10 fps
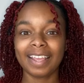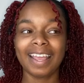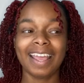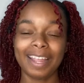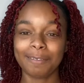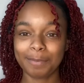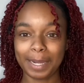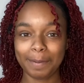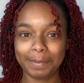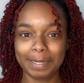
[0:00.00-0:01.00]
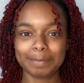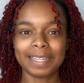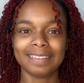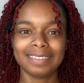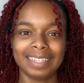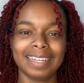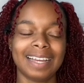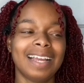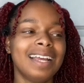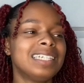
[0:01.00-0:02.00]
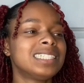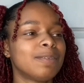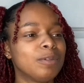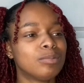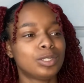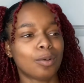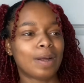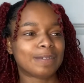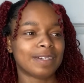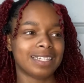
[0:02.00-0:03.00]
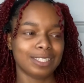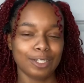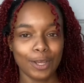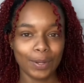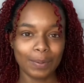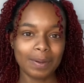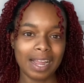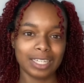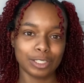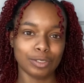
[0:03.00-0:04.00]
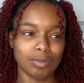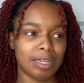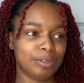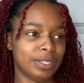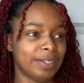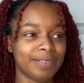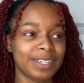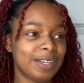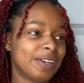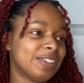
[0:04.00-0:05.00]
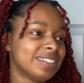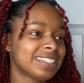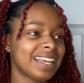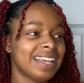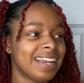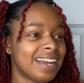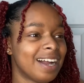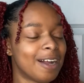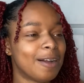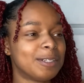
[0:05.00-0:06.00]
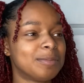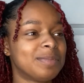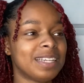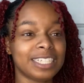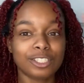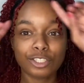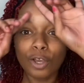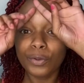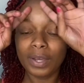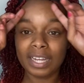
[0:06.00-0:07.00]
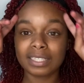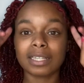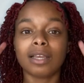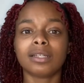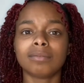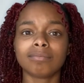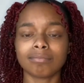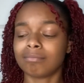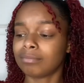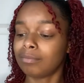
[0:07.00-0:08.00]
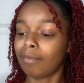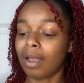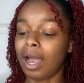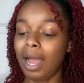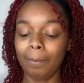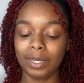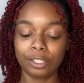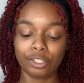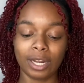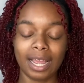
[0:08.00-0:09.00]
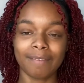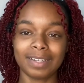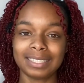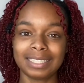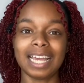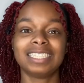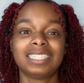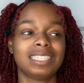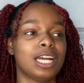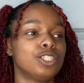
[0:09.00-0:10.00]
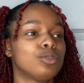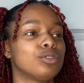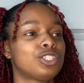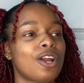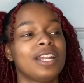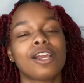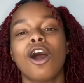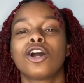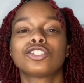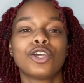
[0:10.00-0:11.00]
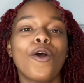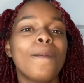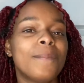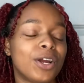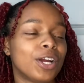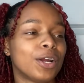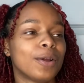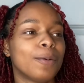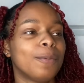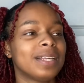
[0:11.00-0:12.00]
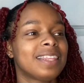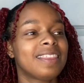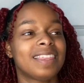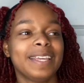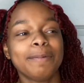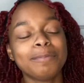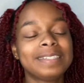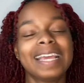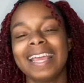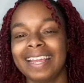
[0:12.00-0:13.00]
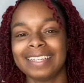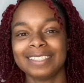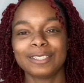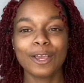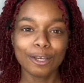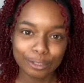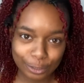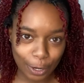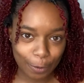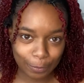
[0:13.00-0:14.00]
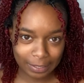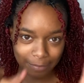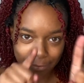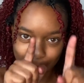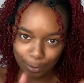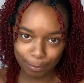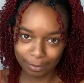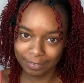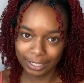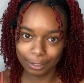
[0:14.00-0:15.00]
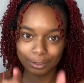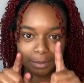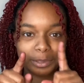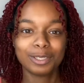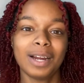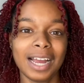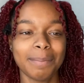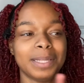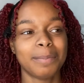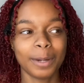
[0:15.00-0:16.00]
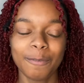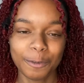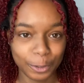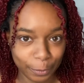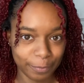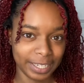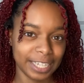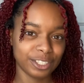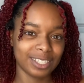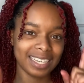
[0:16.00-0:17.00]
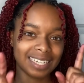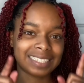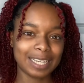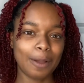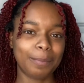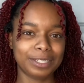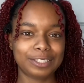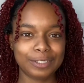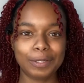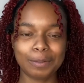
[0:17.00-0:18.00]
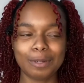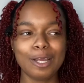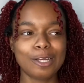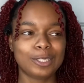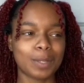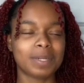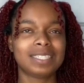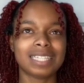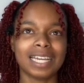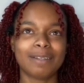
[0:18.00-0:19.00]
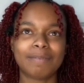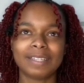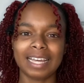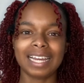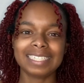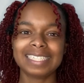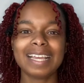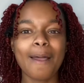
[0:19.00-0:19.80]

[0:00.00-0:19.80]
Hey everybody, my name's Aliyah S. If you don't already know, I do natural hair videos. So you guys, I'm gonna try to have a set schedule starting October with theme days. So look out for the promo video, subscribe, hit the bell for a notification. It is coming soon, so I'm excited for that.